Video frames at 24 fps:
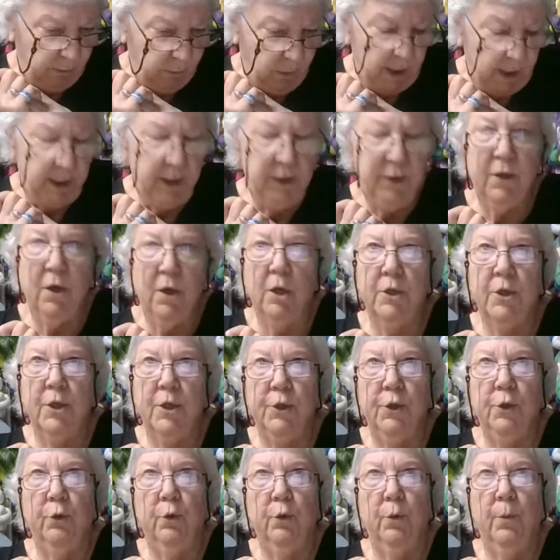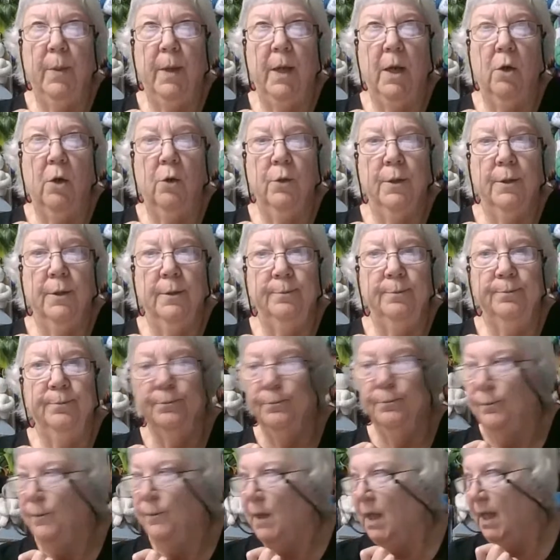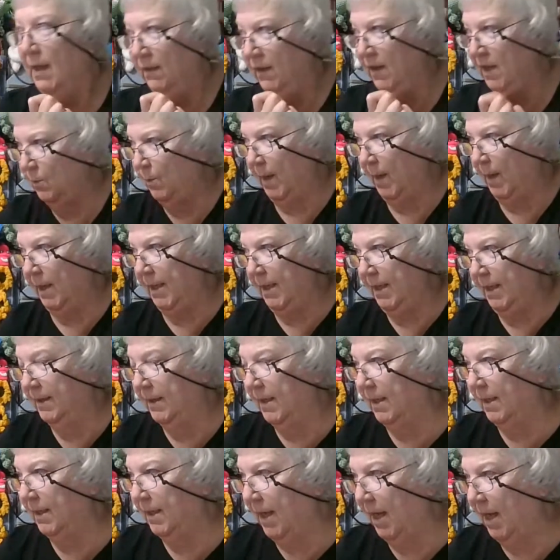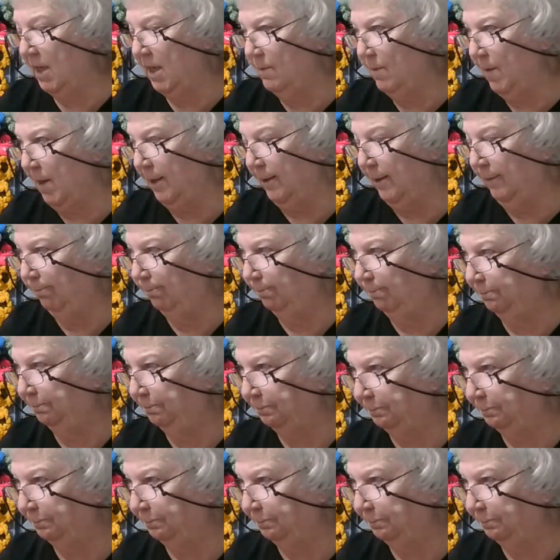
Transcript: want to talk to you about these bunnies that came in.